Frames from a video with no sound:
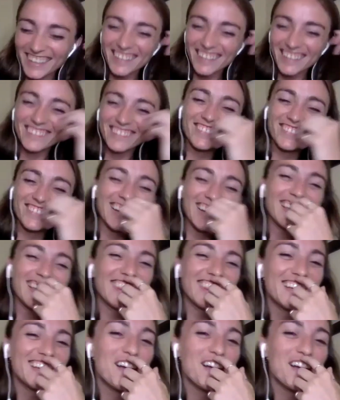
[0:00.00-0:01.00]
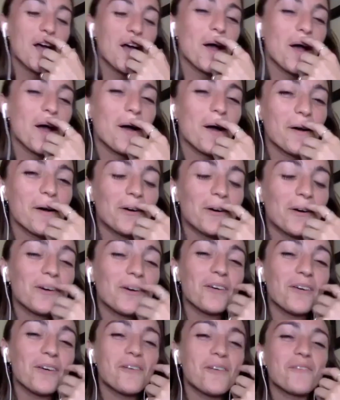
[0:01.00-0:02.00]
don't remember this
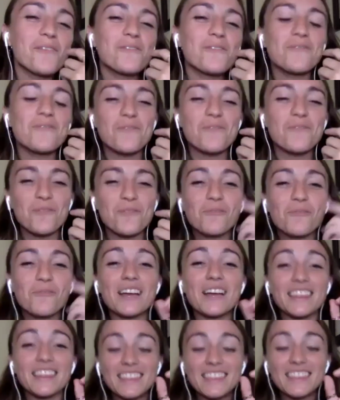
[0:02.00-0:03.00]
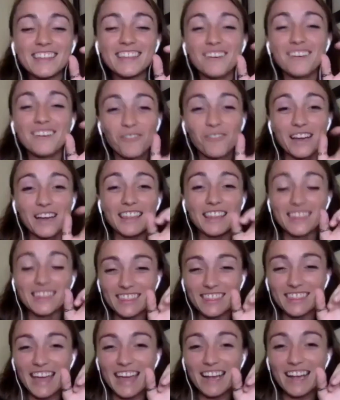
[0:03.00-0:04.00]
conversation. With with
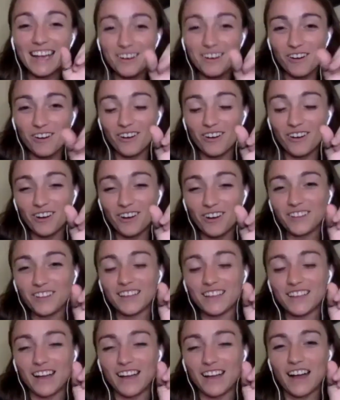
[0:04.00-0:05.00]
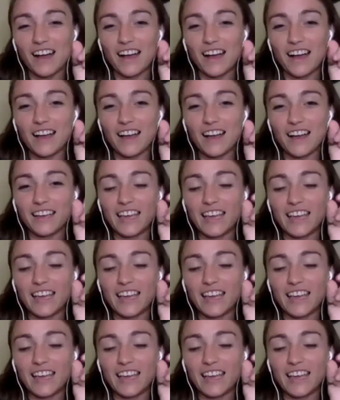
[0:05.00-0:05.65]
that girl, uh, uh-huh.